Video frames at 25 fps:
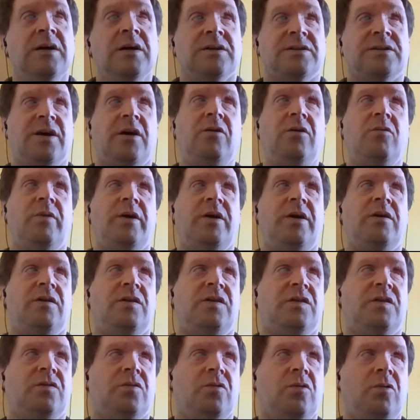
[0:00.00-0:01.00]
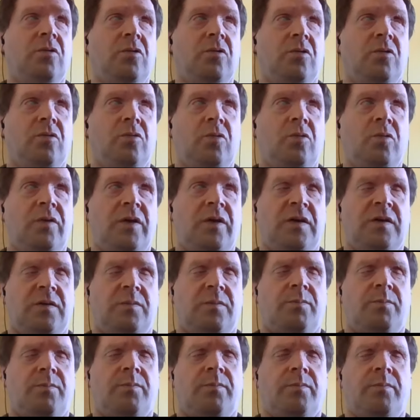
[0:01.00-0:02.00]
So we can store all
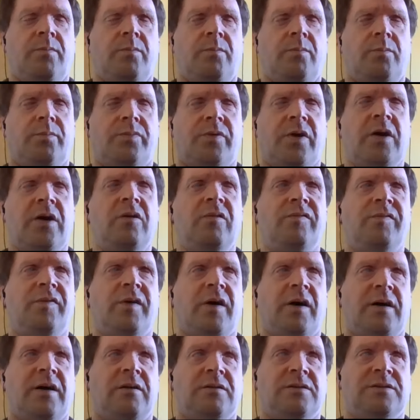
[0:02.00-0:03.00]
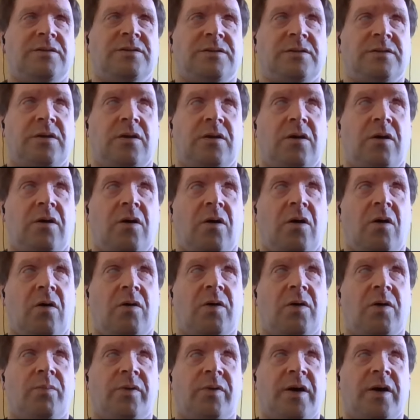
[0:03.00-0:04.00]
these Braille files
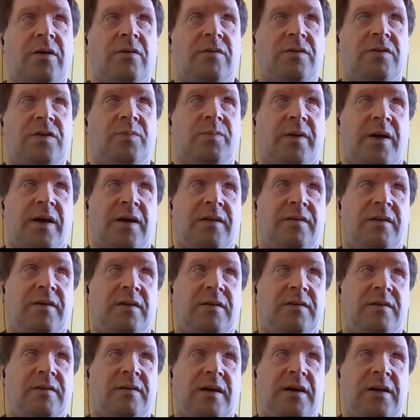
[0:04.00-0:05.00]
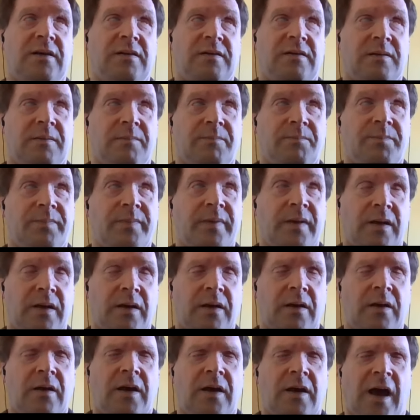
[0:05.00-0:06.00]
on a Braille display these days.
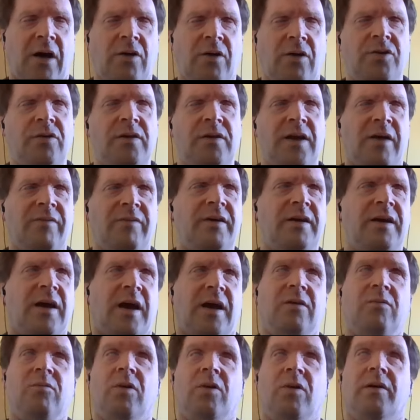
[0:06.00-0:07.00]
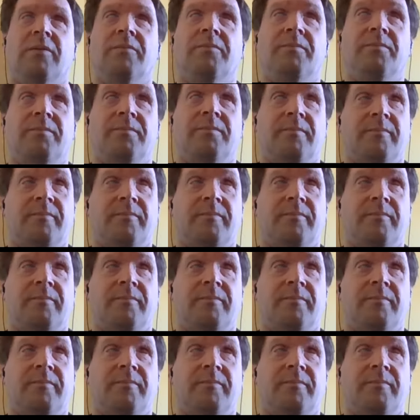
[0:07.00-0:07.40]
How do you navigate one?